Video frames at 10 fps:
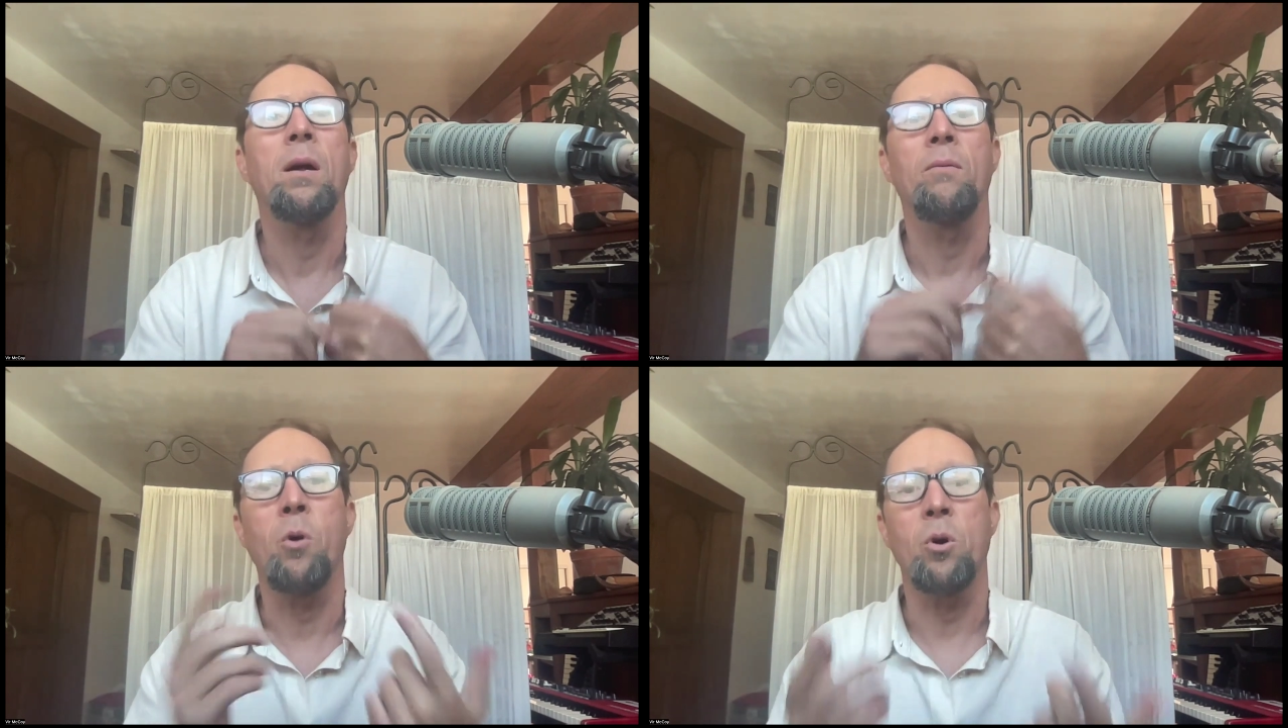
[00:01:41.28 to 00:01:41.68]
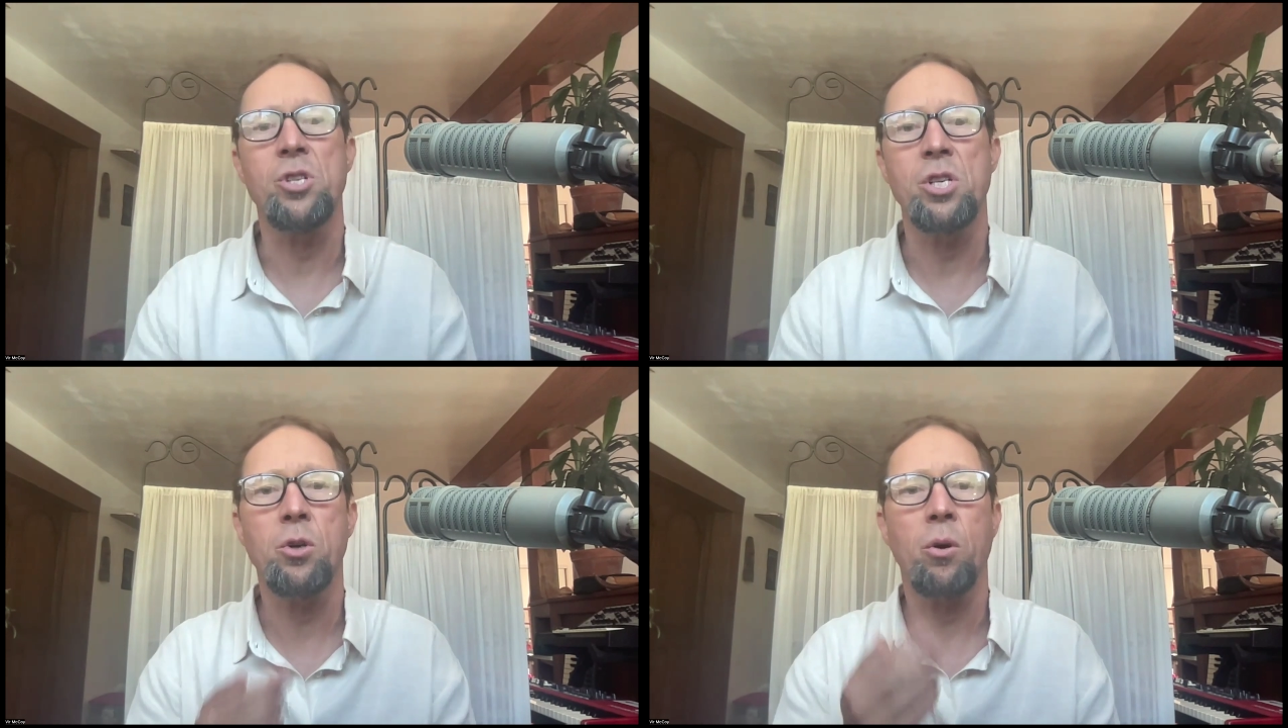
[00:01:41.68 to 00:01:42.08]
Of
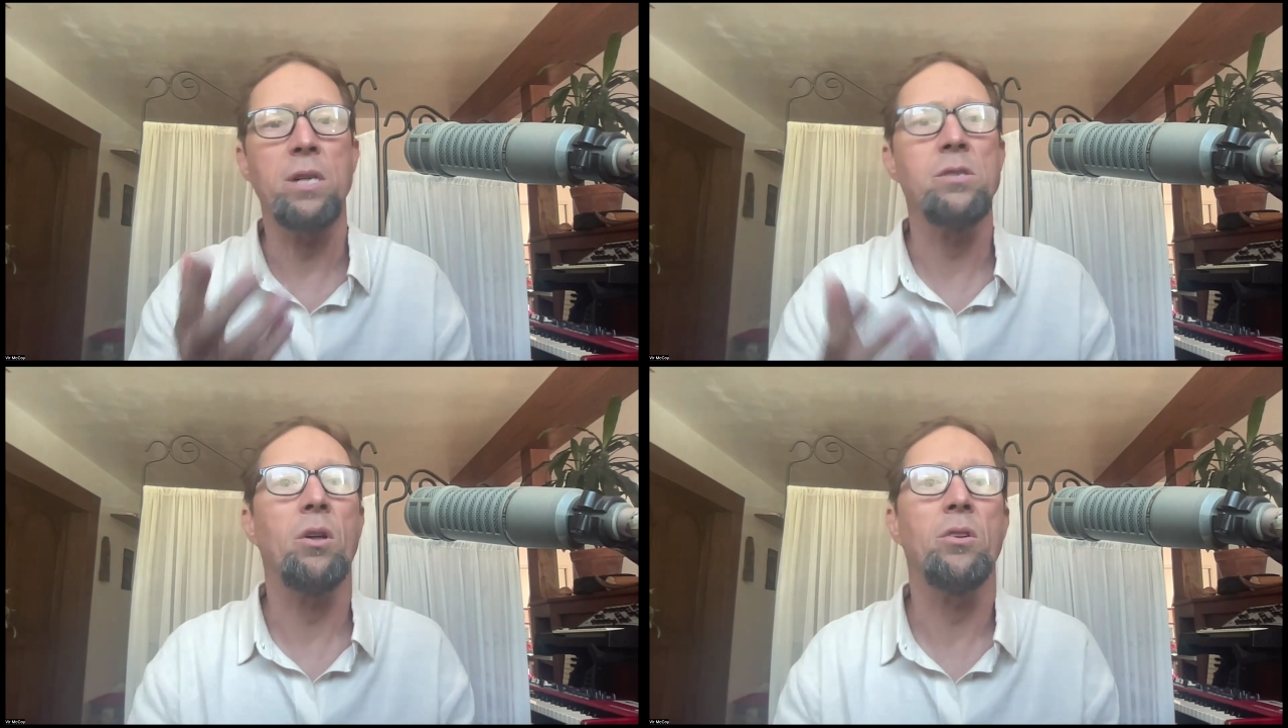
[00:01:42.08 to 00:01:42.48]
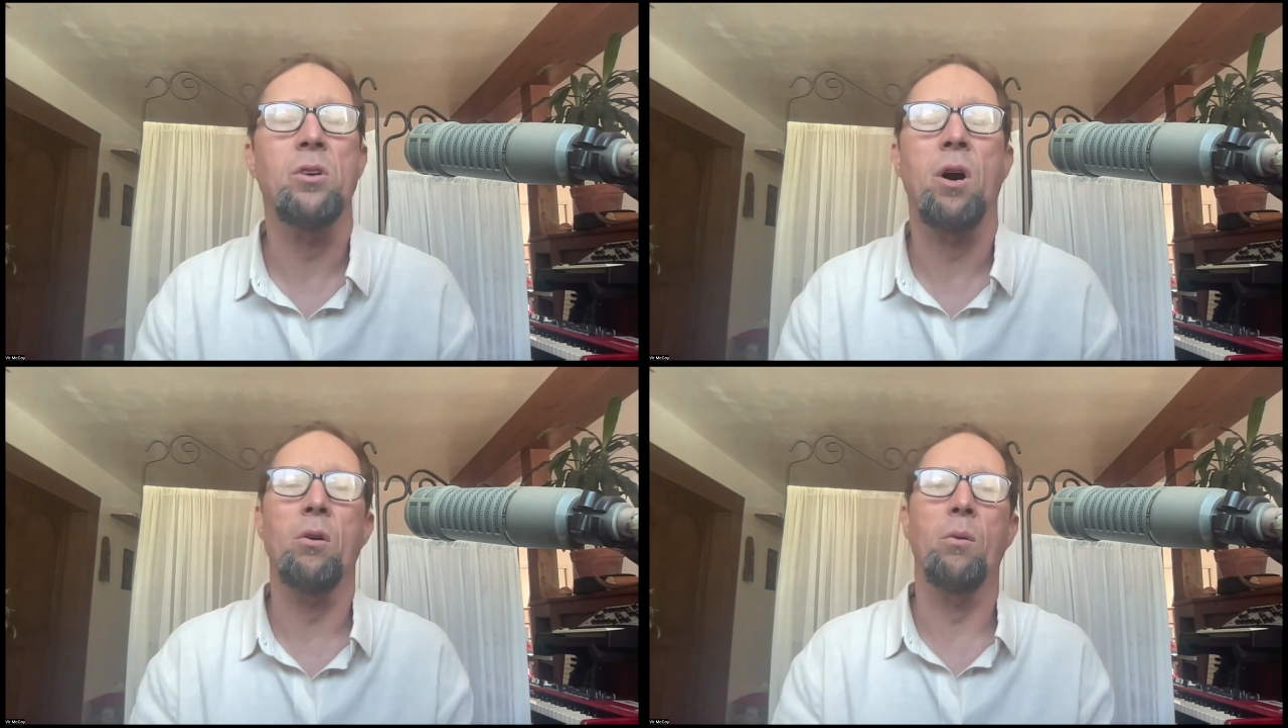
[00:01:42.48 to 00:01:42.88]
course, this creates all
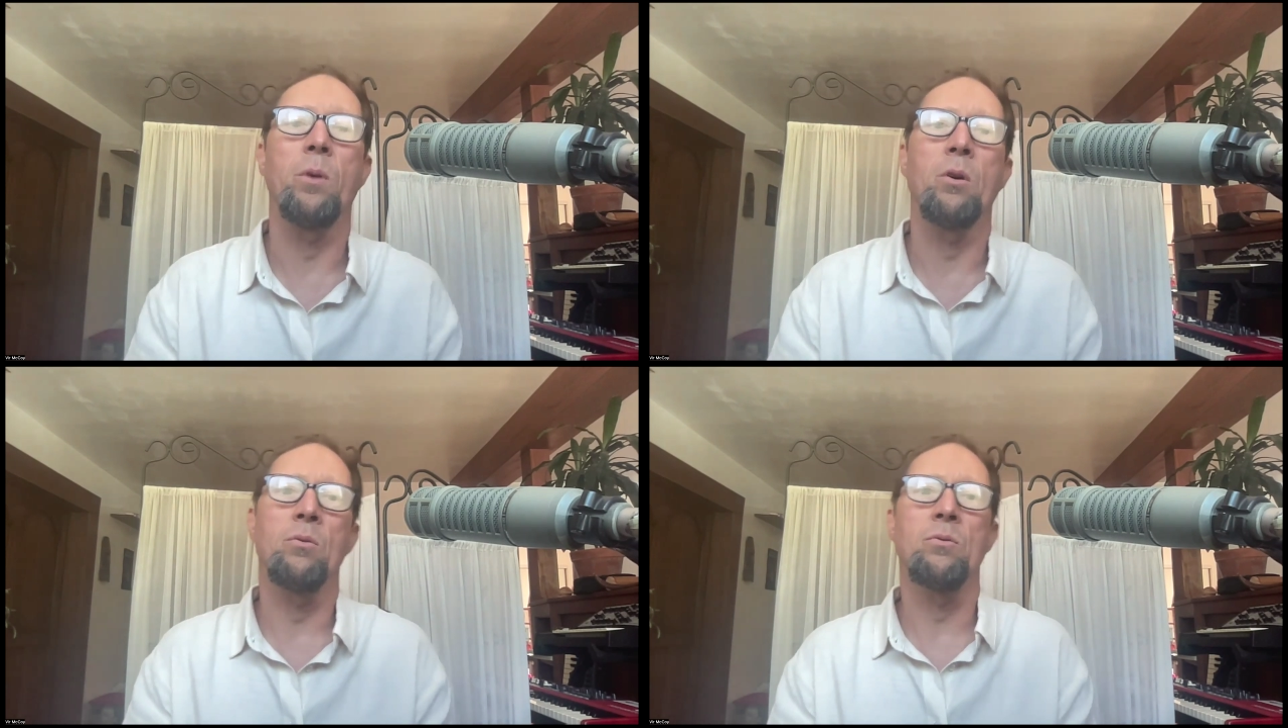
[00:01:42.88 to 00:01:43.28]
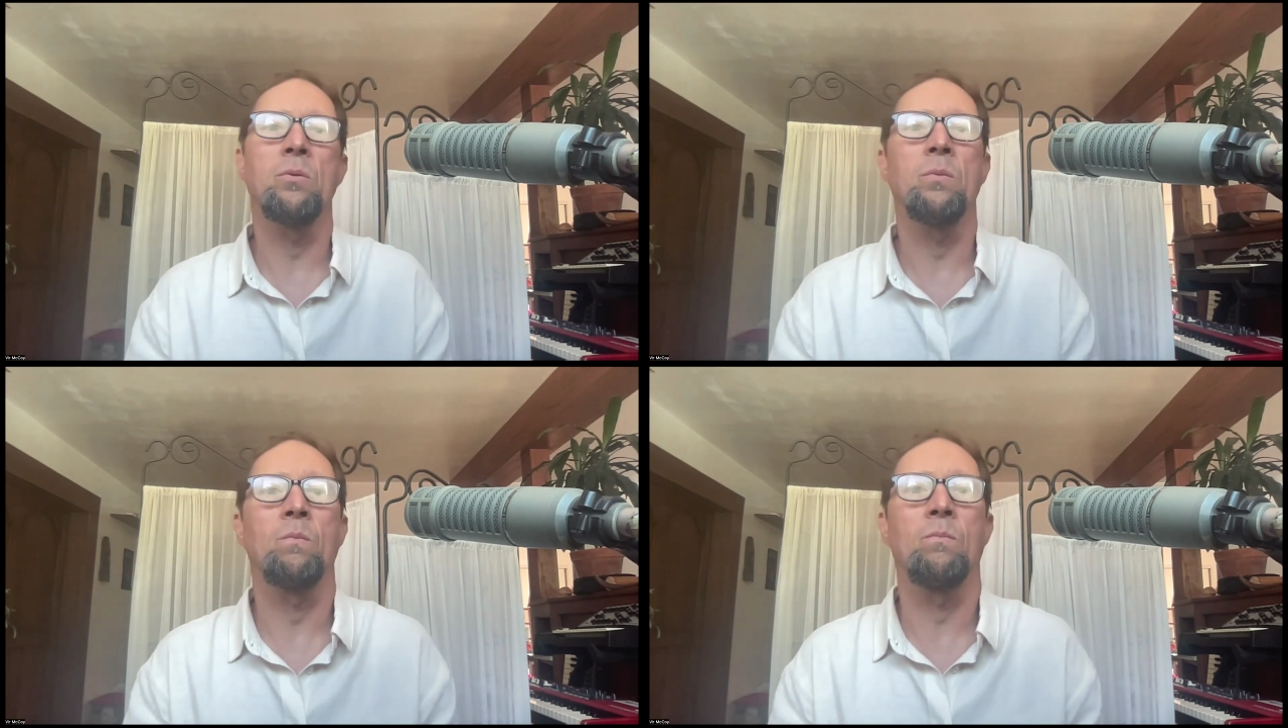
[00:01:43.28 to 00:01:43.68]
this
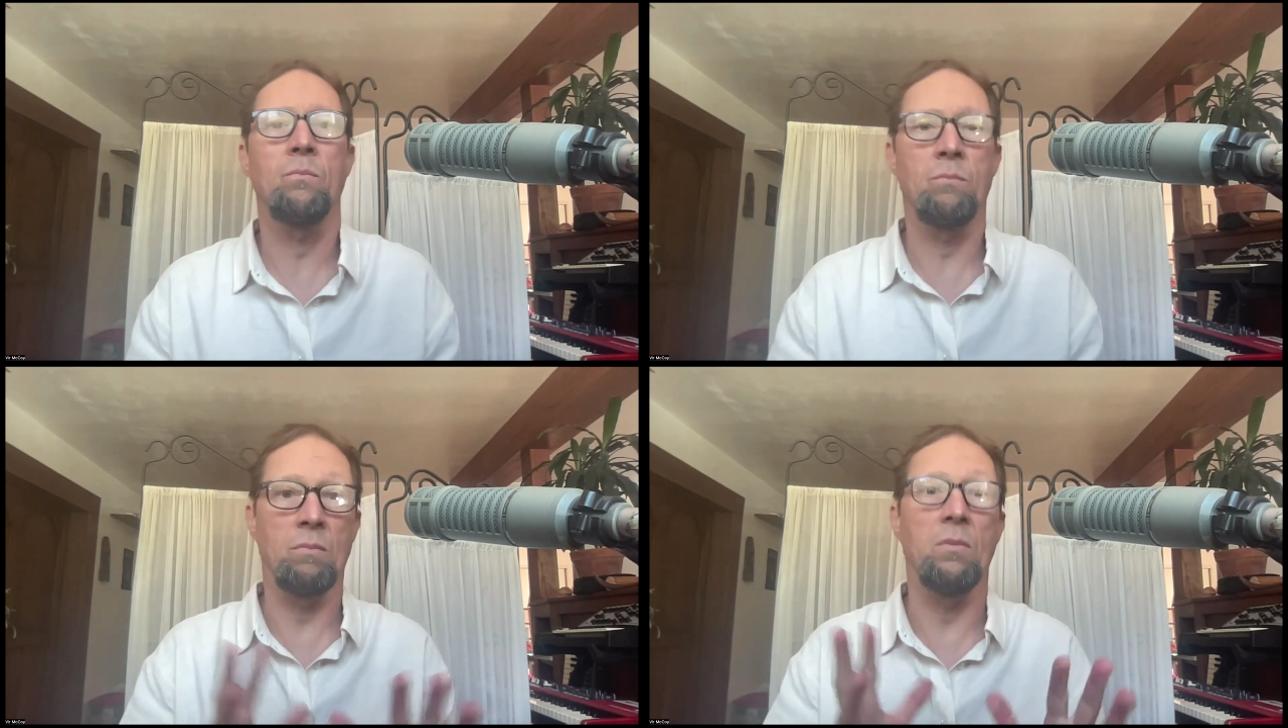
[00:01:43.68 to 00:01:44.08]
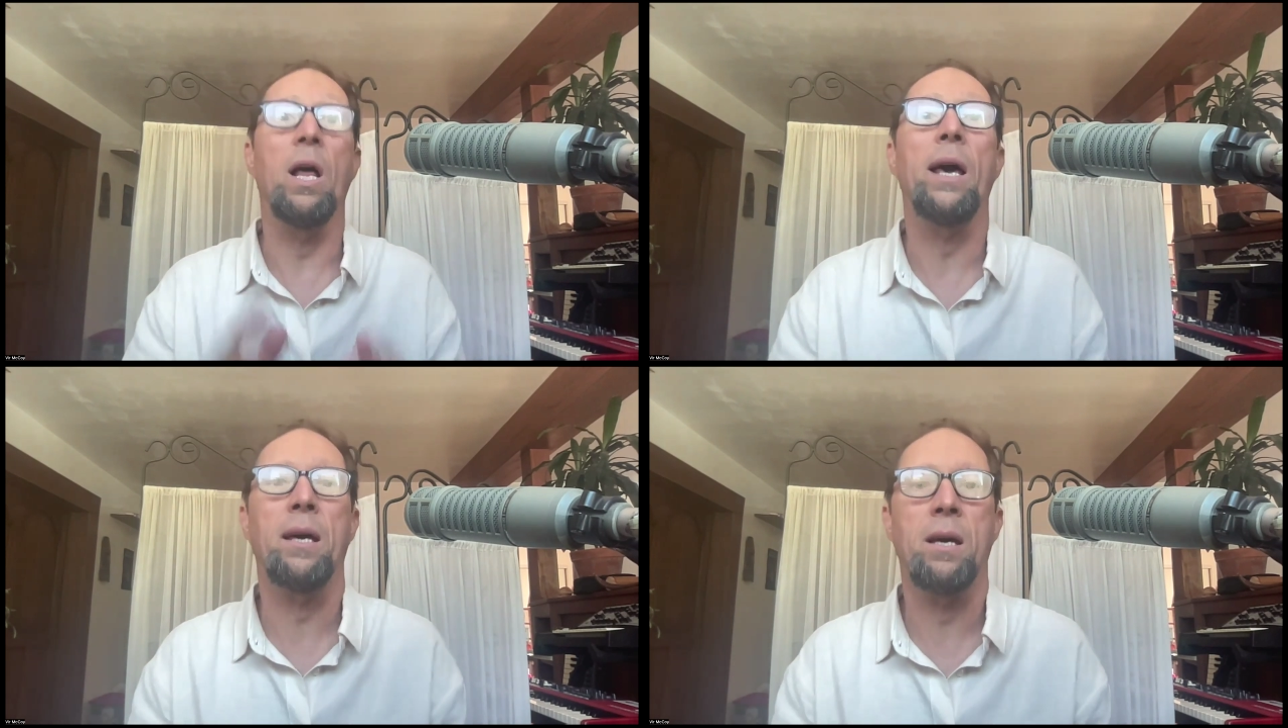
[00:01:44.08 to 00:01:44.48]
autoimmune
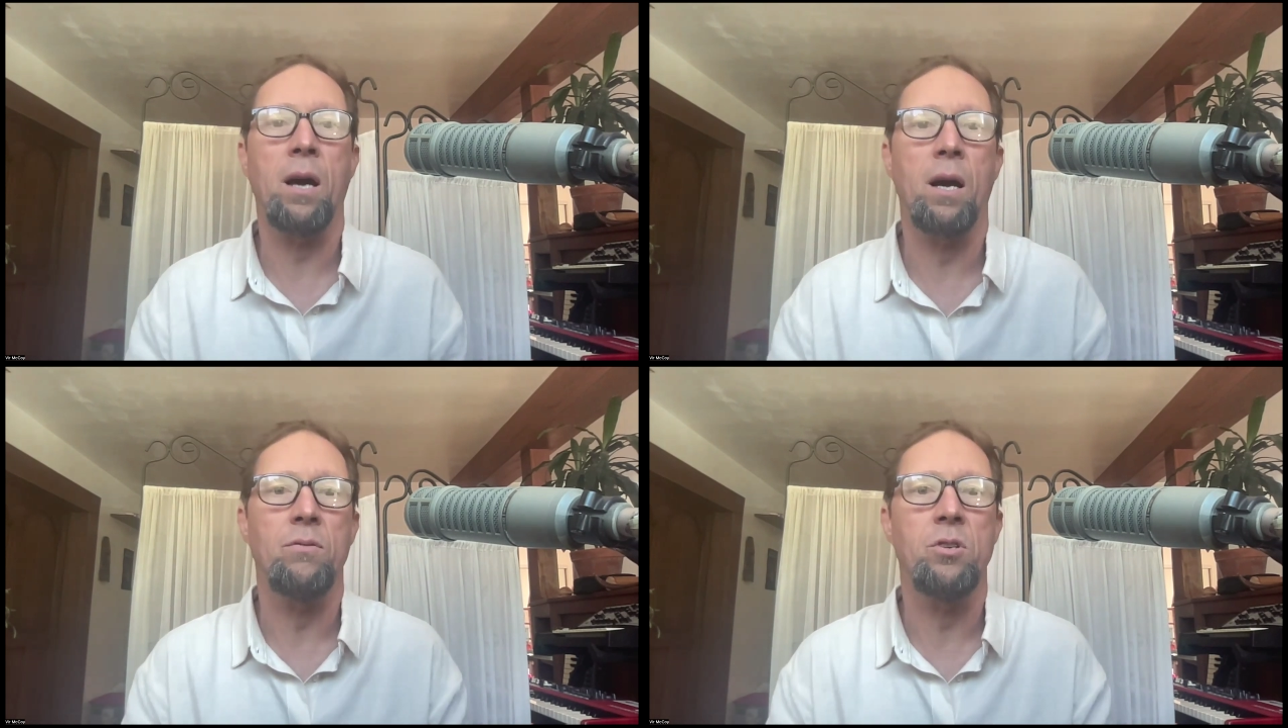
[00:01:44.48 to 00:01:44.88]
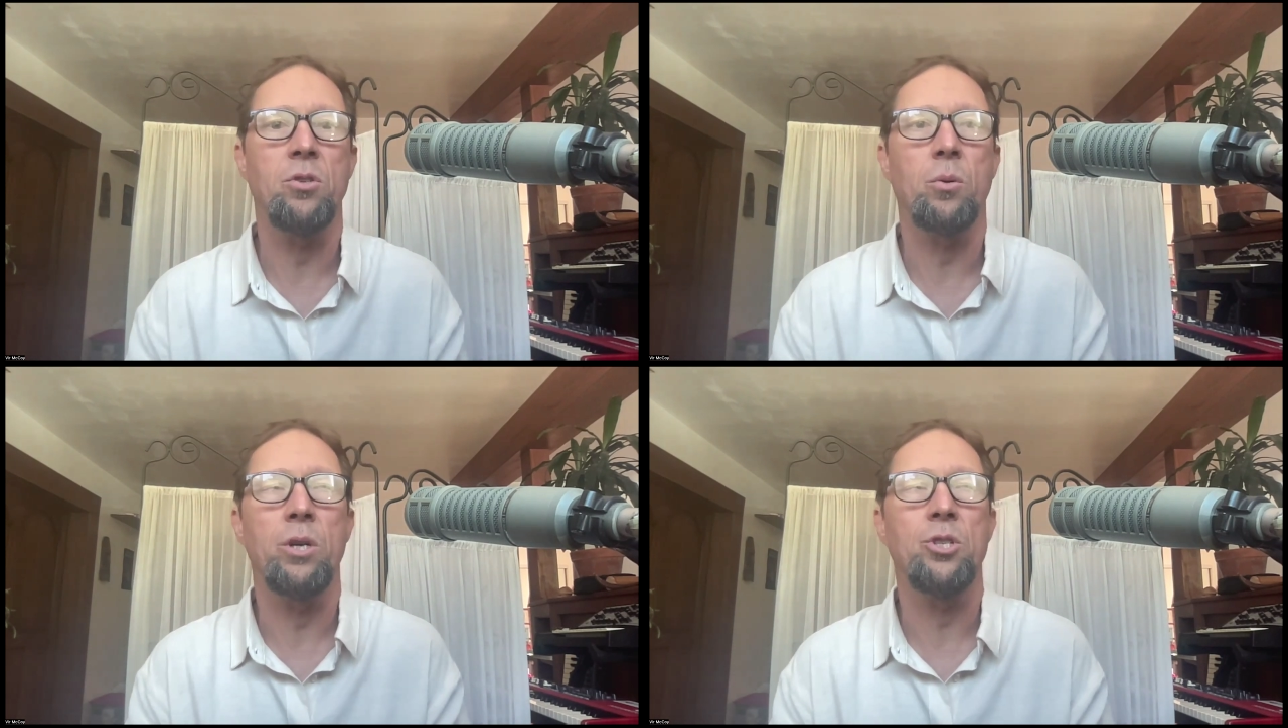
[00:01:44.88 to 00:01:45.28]
like kind of
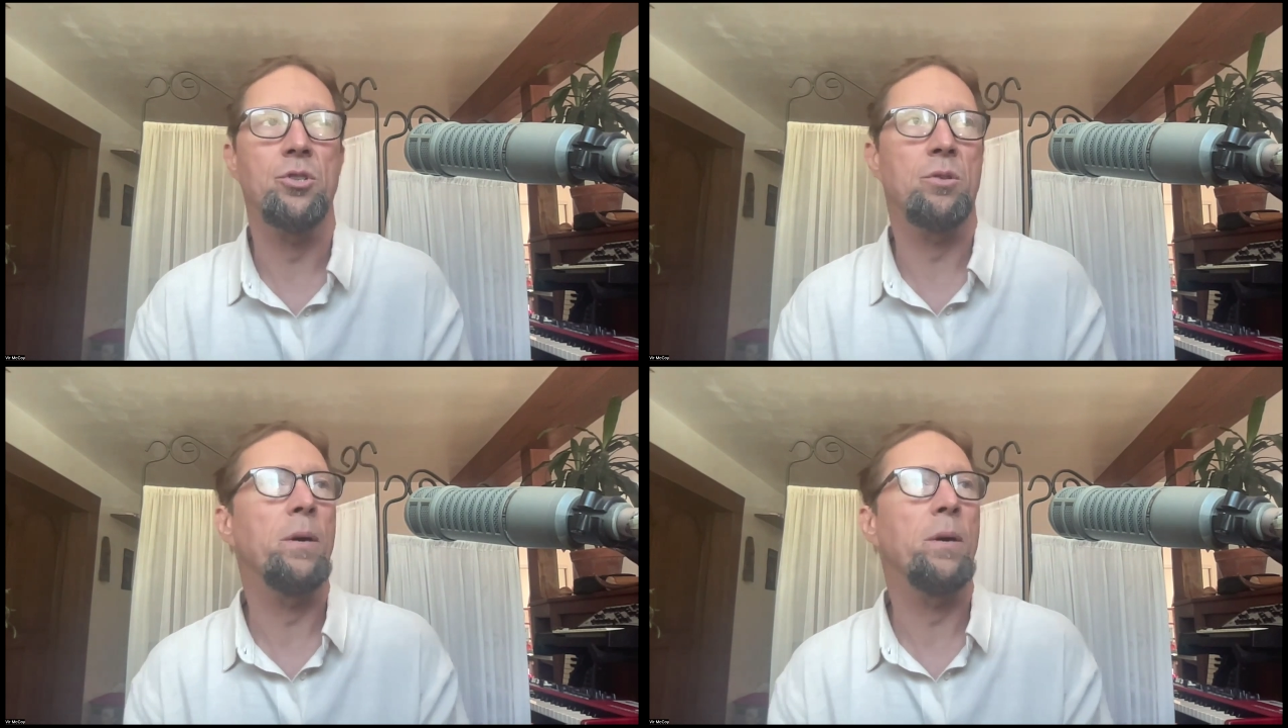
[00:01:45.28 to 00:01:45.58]
situations.